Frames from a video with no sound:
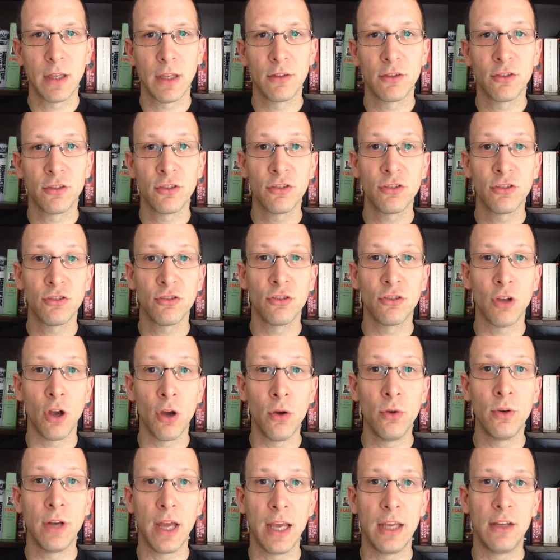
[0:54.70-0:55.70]

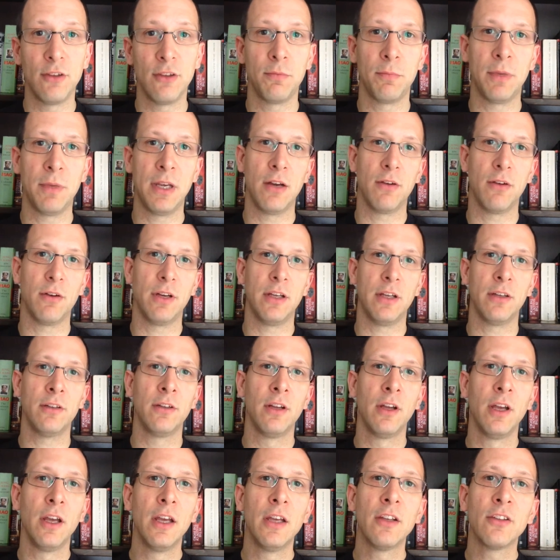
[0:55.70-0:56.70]
Stone Age period
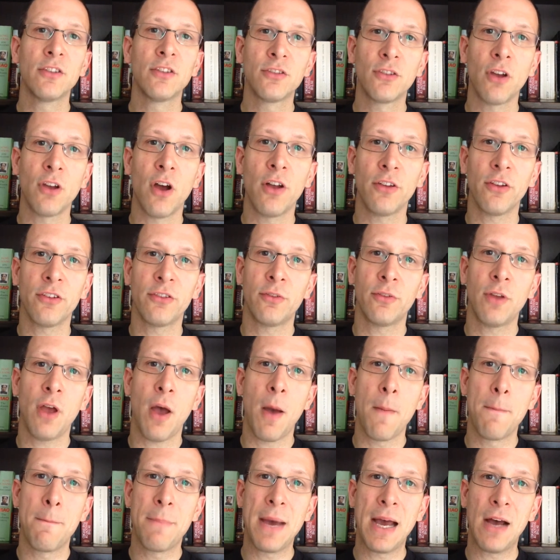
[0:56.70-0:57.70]
starts
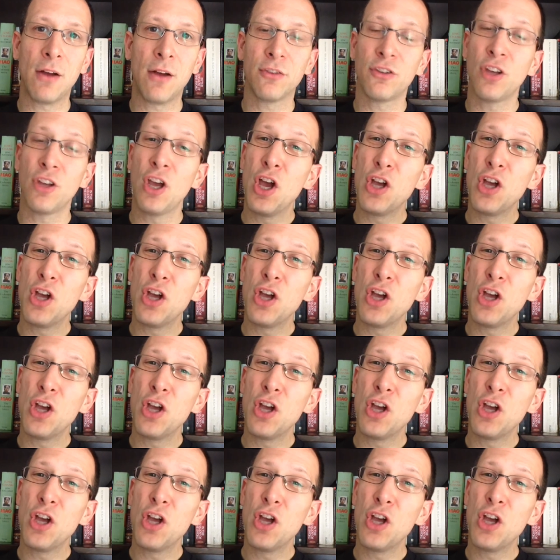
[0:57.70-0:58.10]
about